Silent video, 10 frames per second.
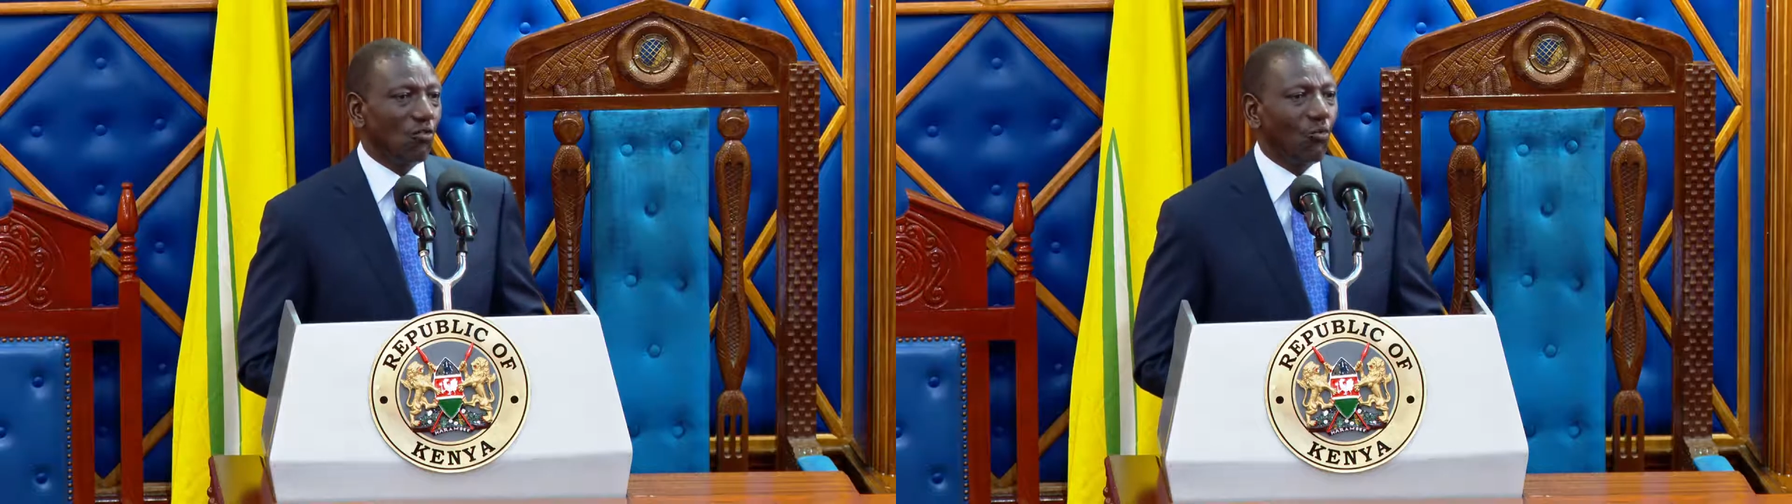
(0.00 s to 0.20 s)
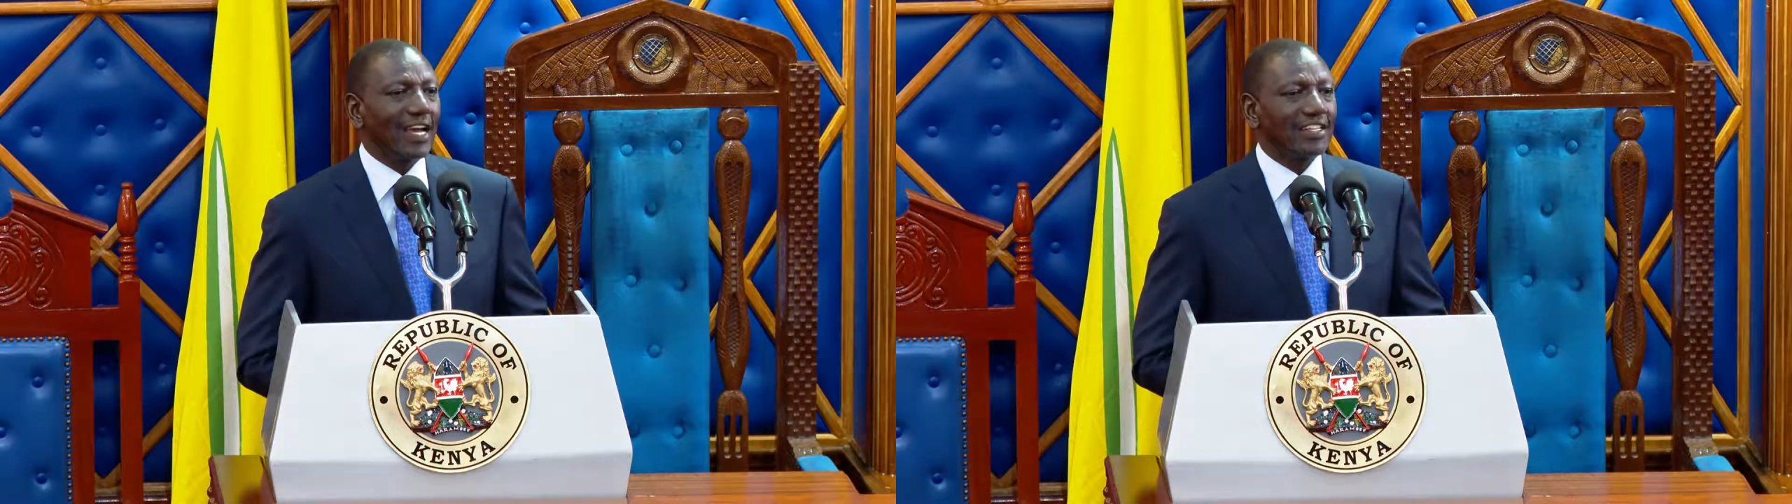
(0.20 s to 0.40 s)

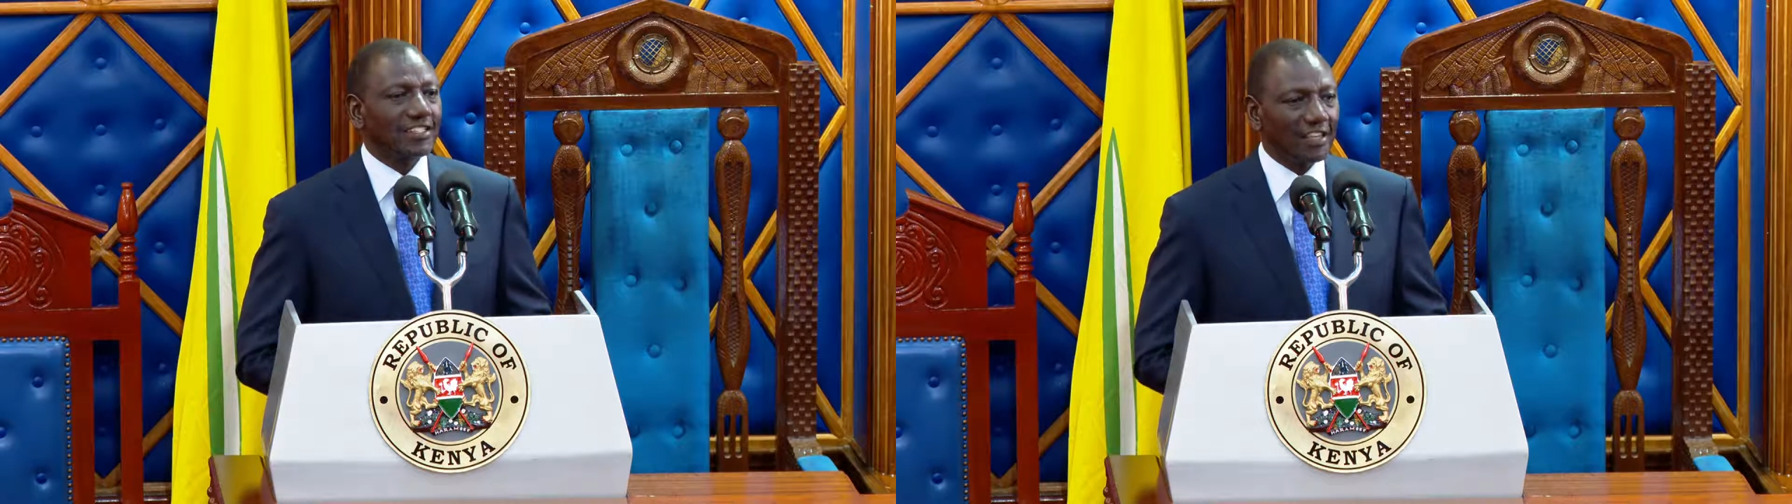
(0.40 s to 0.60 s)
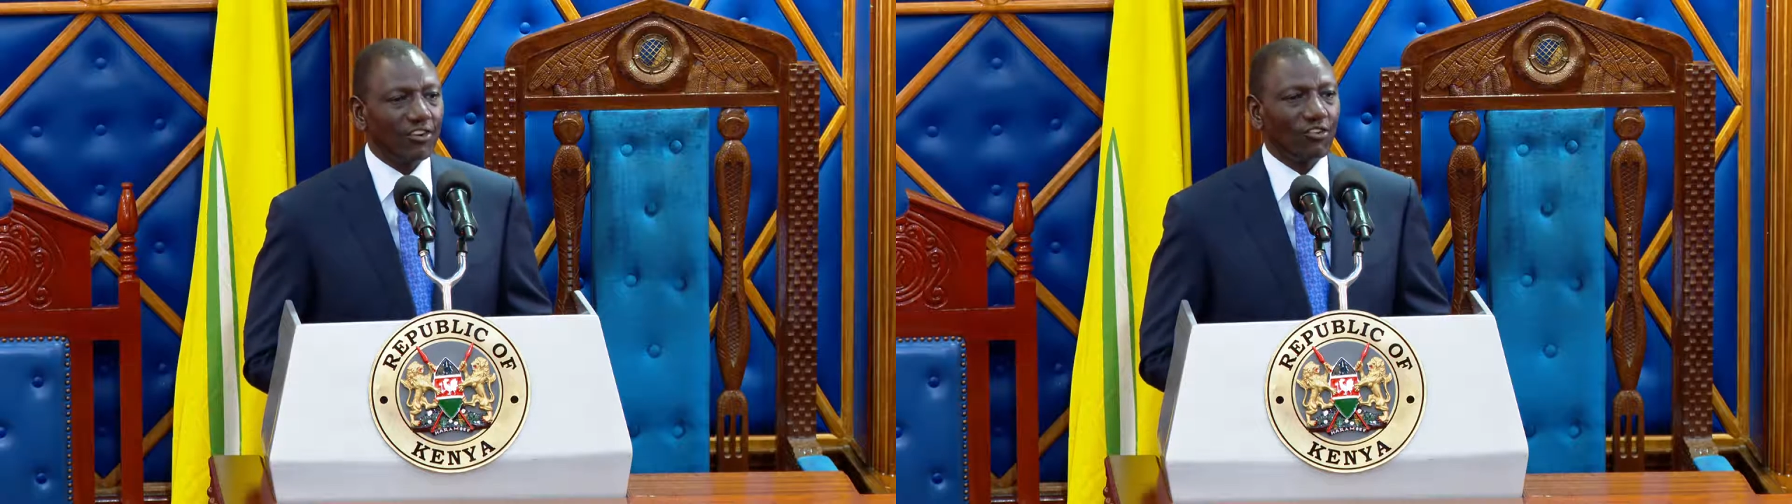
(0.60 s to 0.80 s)
while
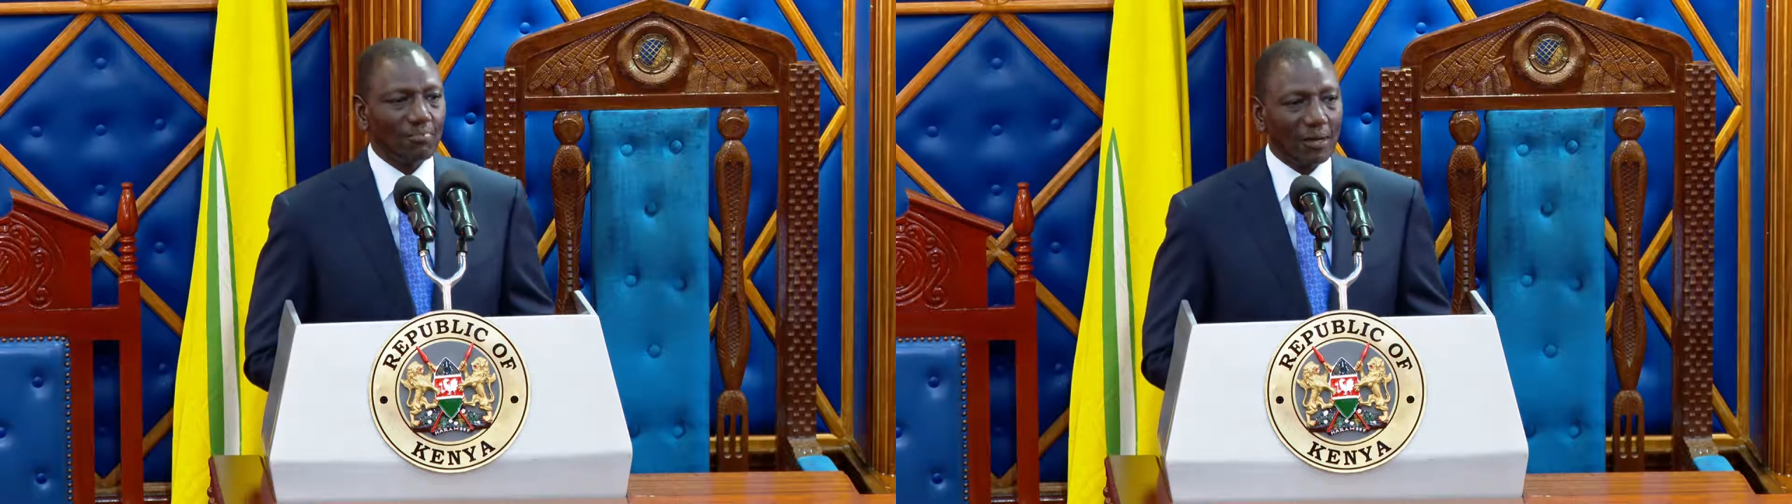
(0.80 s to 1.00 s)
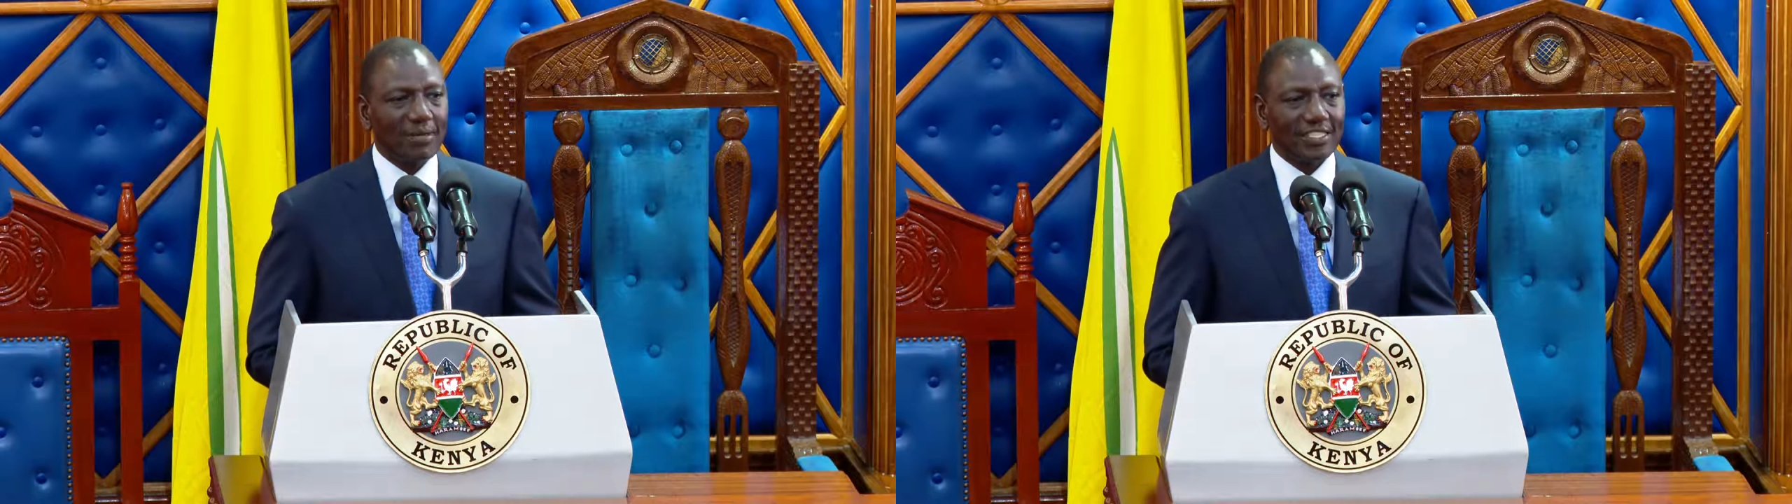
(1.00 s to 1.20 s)
several
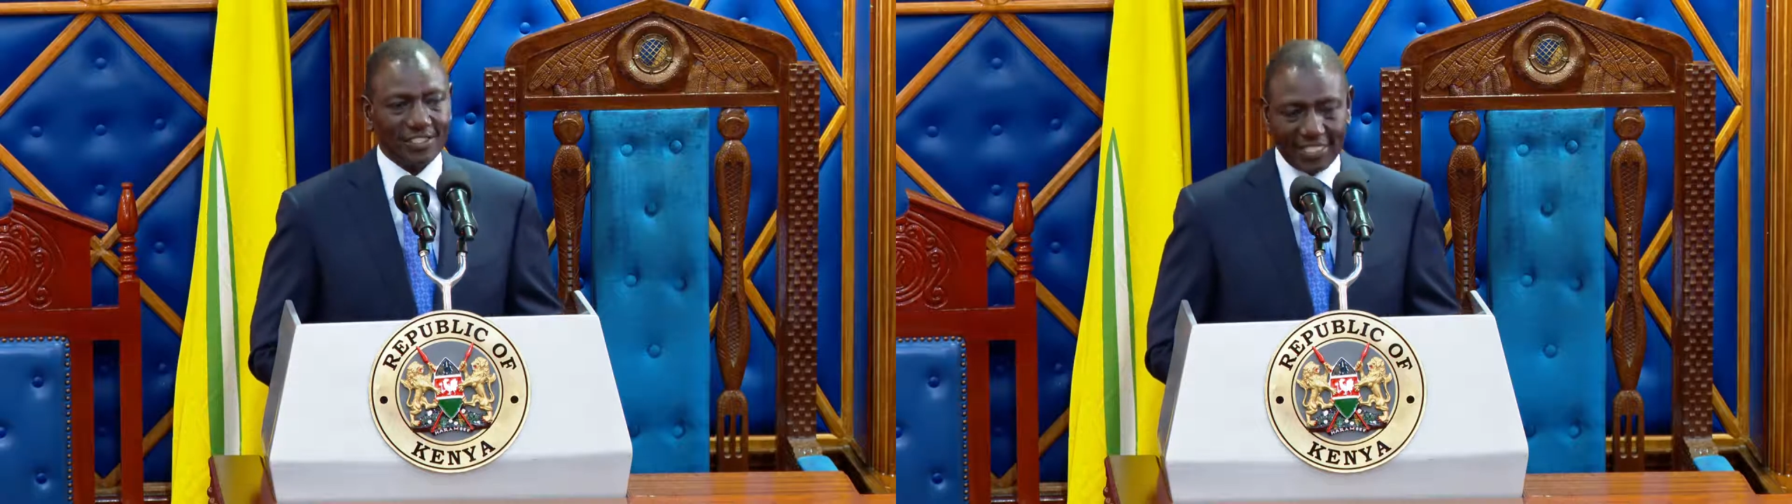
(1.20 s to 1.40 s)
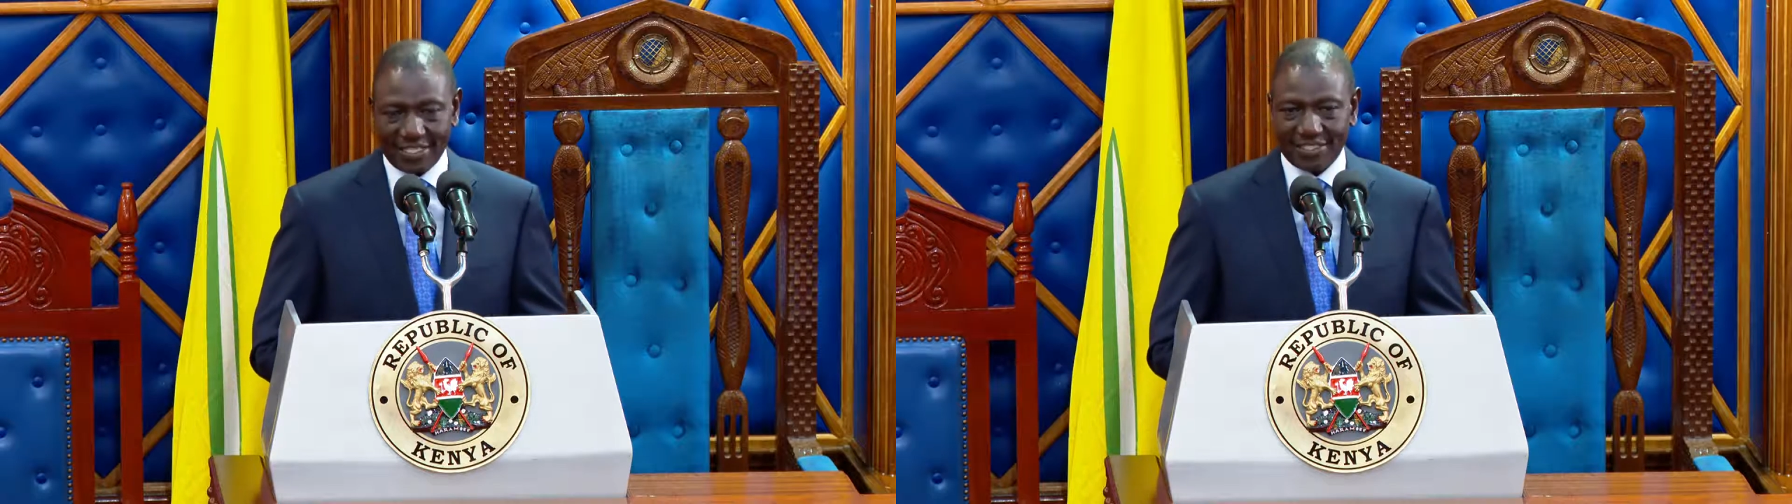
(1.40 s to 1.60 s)
member
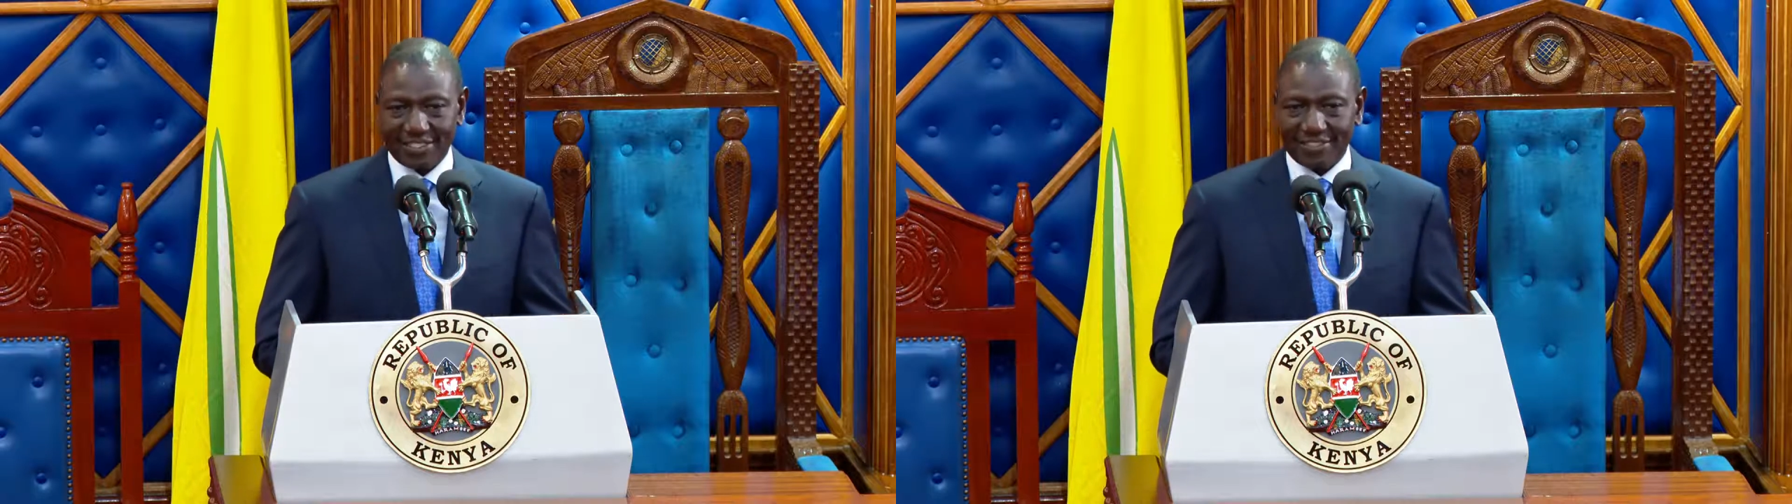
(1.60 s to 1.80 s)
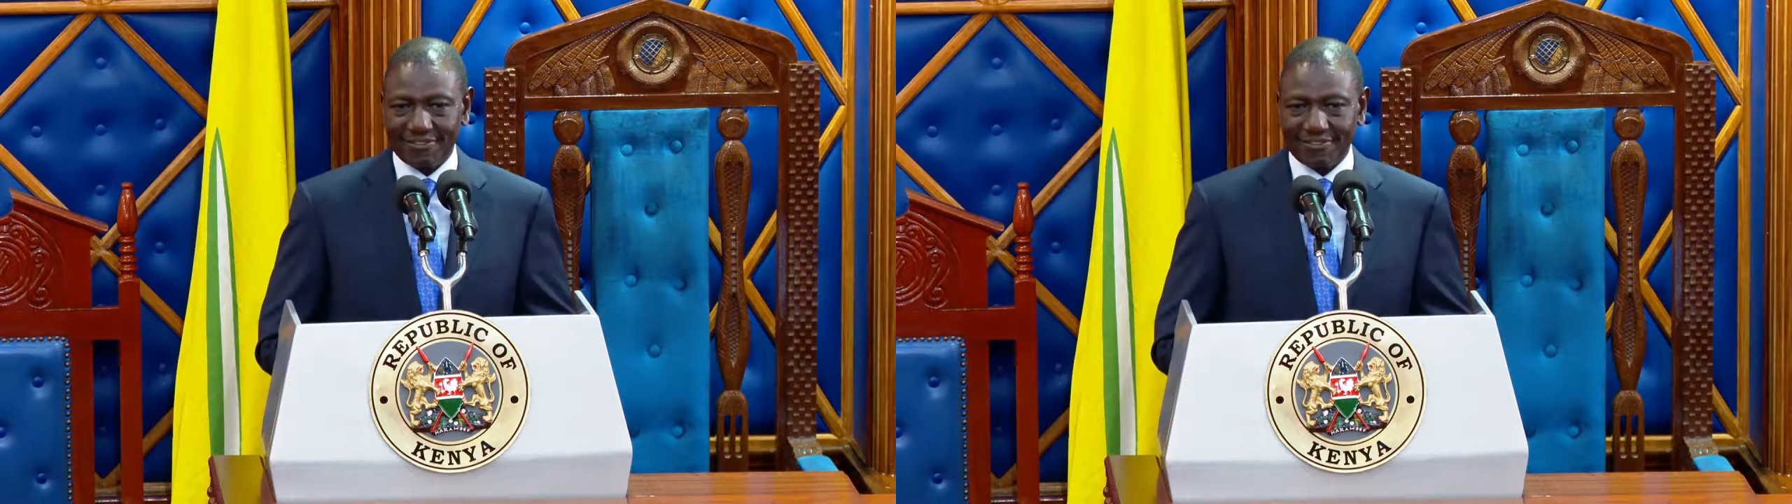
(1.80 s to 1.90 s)
states